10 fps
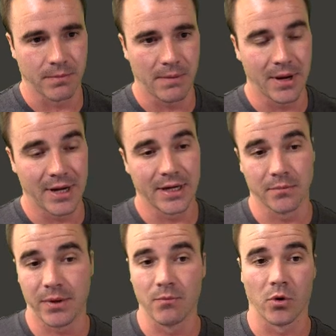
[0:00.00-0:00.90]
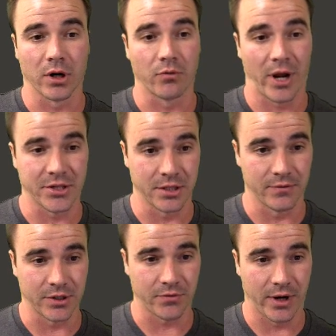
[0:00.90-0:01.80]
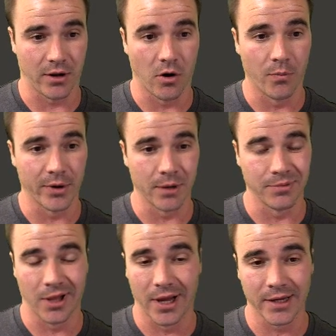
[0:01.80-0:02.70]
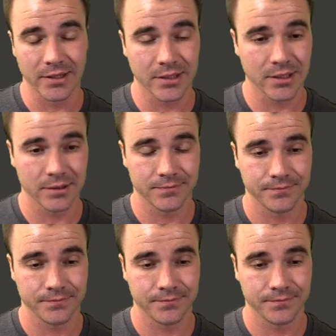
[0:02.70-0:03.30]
Maybe I need to be more aggressive and try to open up lines.